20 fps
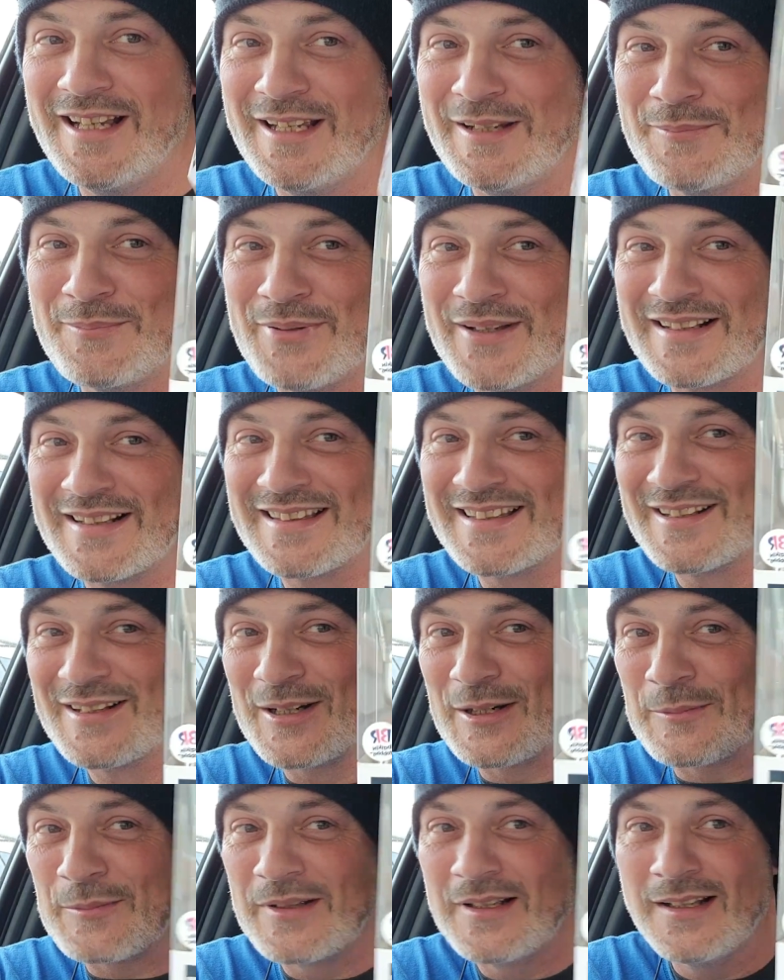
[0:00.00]
ahead and picked it
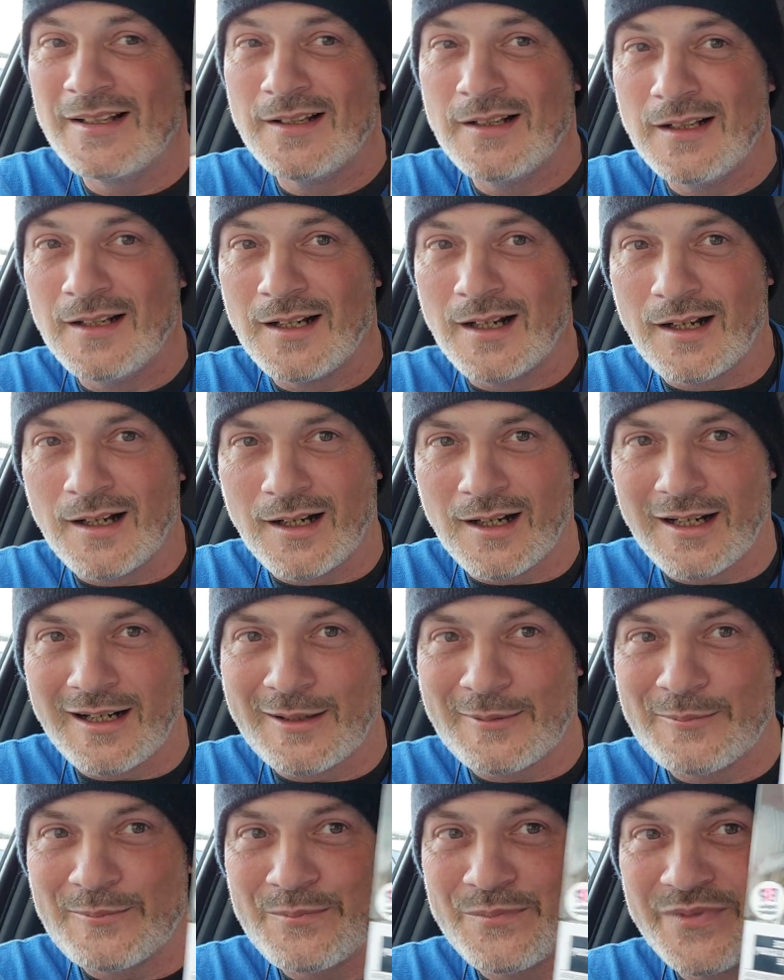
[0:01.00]
up.
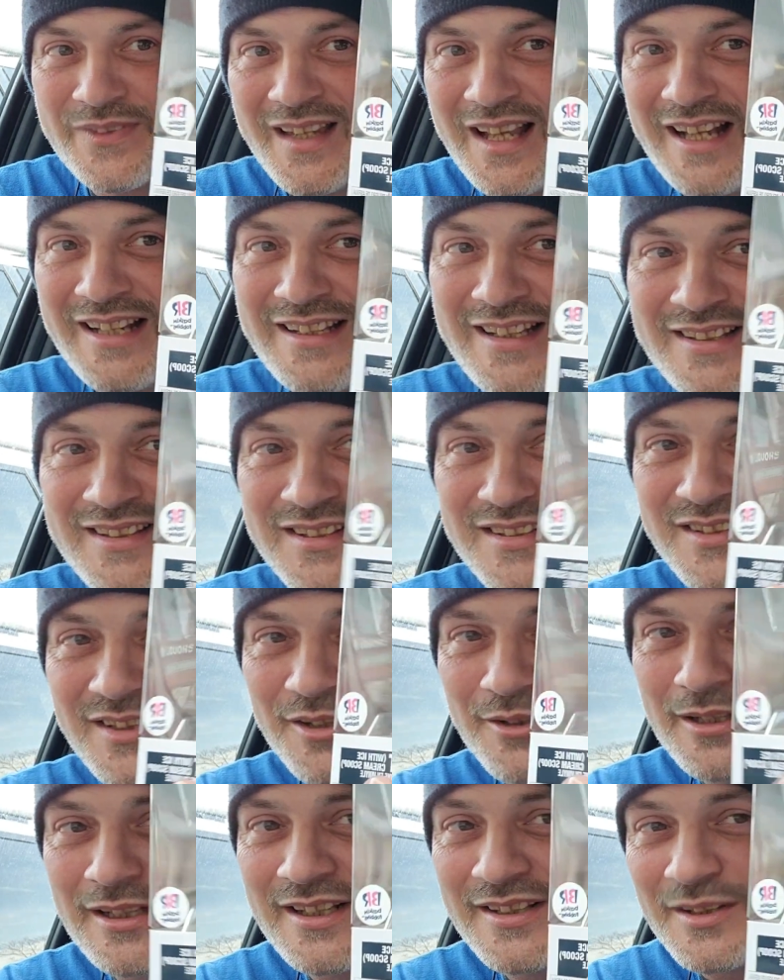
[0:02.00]
Um, not
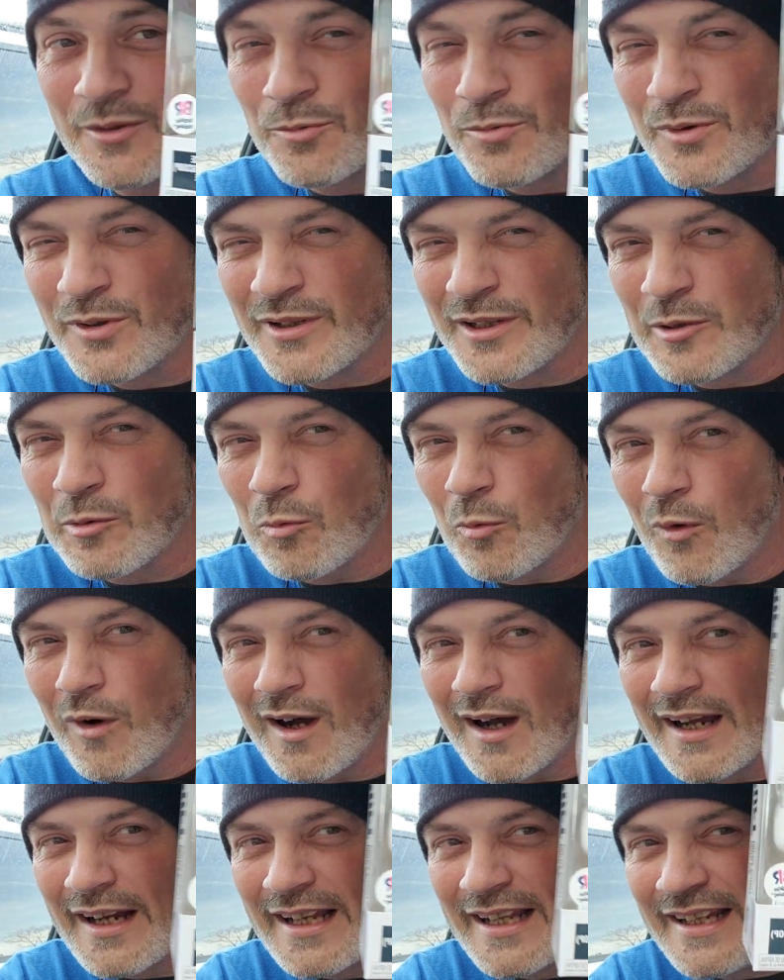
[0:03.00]
necessarily because I really
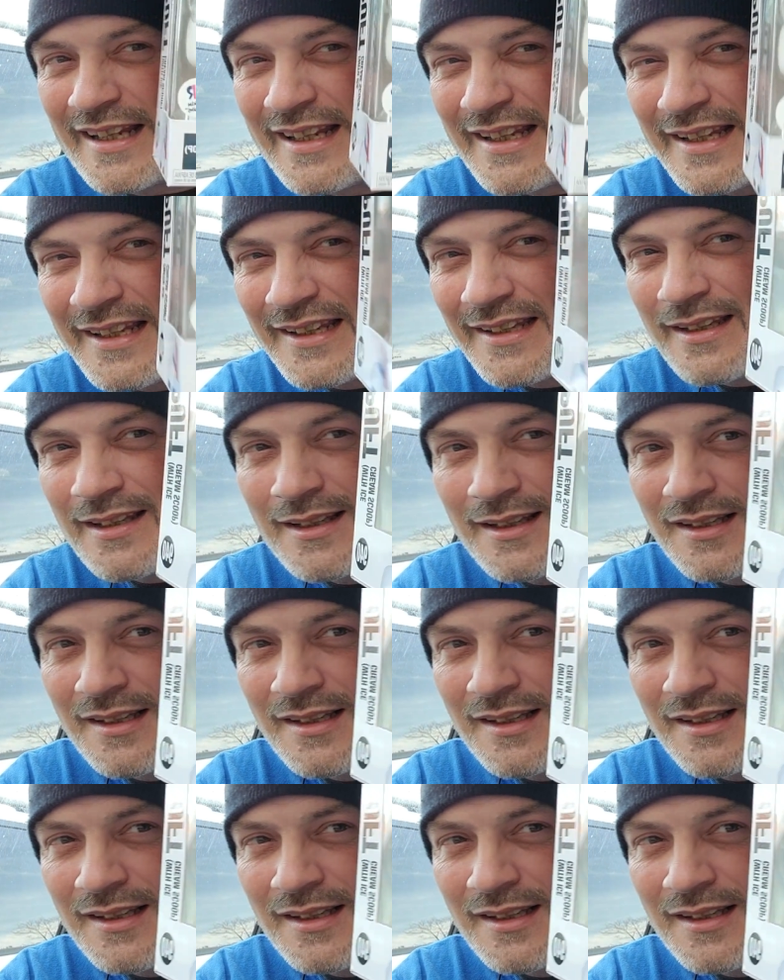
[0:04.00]
wanted it.